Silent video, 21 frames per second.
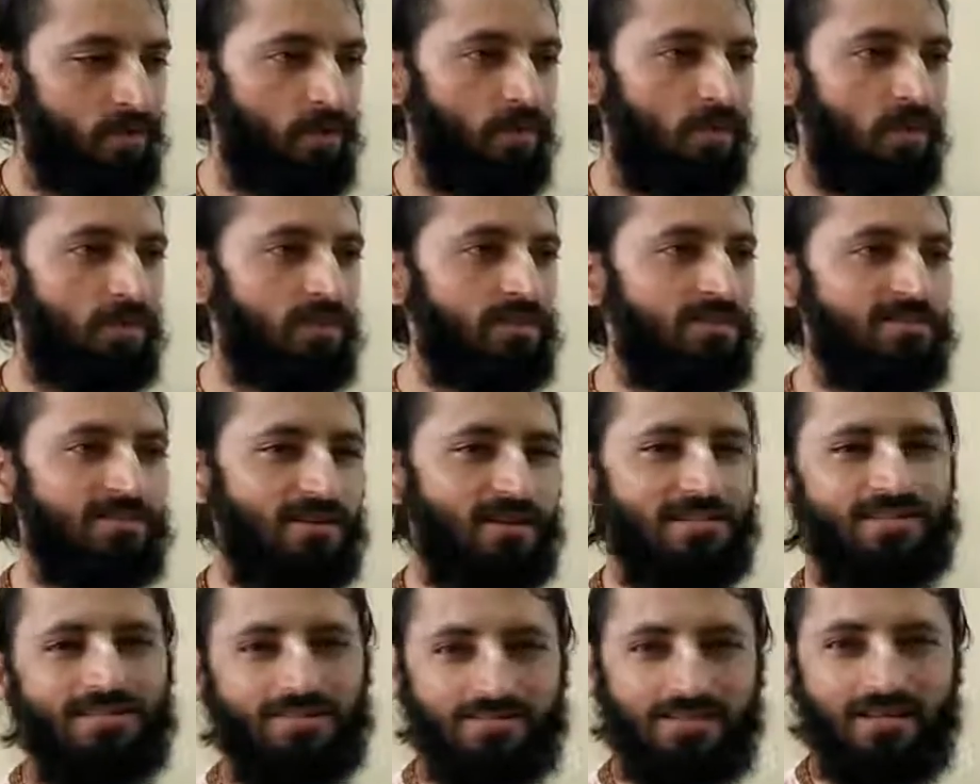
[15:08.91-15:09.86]
All these
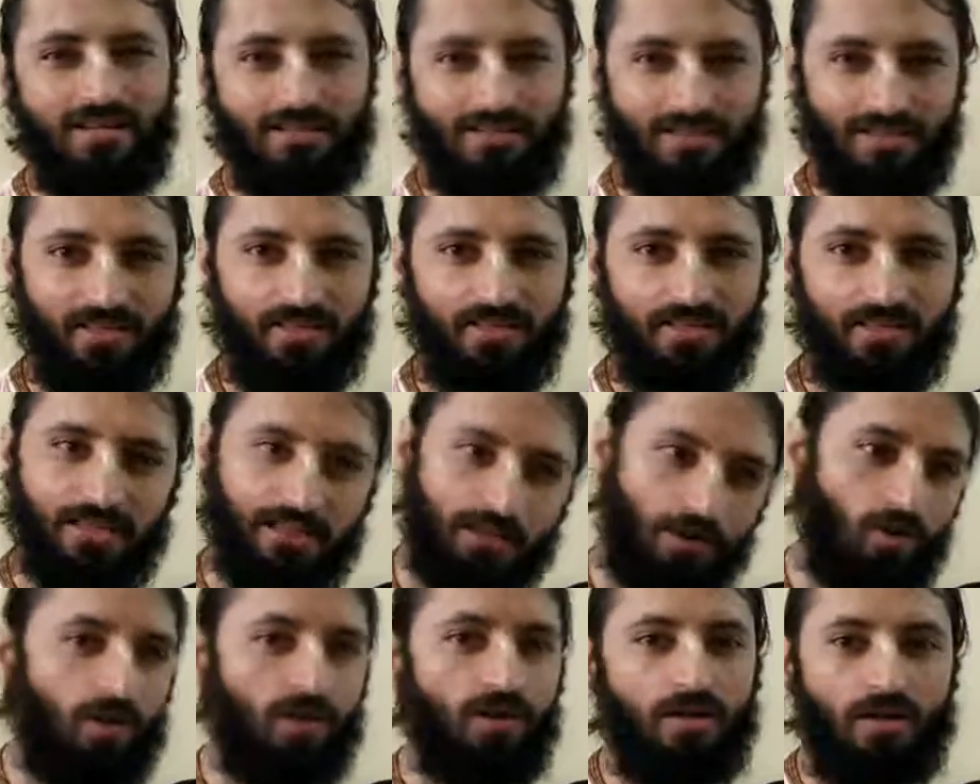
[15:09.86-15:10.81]
rasas are there. They
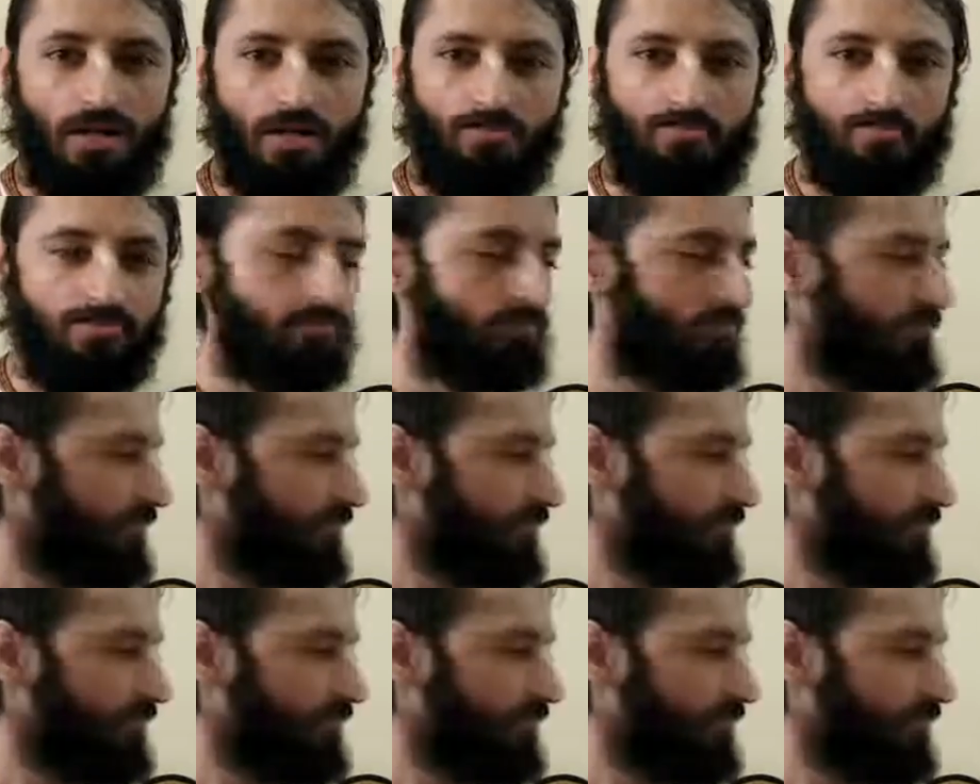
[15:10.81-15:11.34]
all are love.